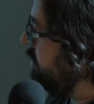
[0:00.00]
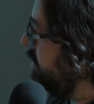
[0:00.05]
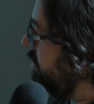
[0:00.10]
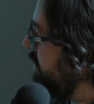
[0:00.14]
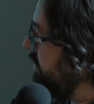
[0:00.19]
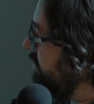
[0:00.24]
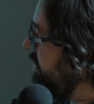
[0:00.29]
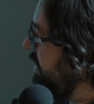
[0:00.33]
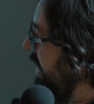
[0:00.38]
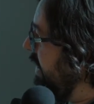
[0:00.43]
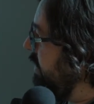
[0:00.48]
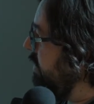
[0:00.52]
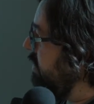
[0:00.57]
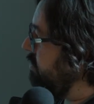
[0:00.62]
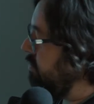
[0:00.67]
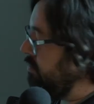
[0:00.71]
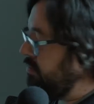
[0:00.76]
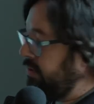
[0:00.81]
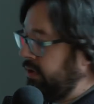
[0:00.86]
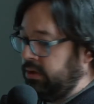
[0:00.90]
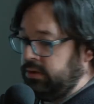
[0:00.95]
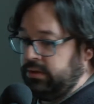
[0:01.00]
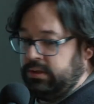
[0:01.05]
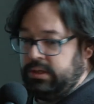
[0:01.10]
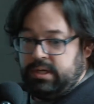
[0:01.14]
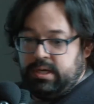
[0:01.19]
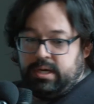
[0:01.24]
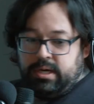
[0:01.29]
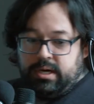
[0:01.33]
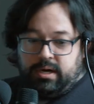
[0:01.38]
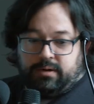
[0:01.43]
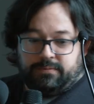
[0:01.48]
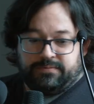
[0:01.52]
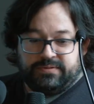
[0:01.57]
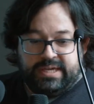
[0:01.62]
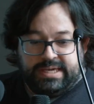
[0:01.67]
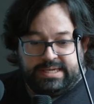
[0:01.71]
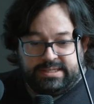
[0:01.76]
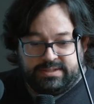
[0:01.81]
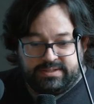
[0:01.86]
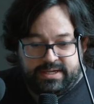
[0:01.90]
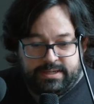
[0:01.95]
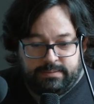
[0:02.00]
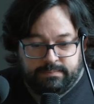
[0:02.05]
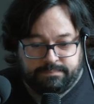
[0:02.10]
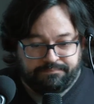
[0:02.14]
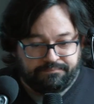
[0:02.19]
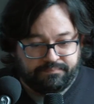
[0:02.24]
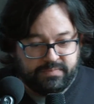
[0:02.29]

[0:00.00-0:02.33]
understand the role of data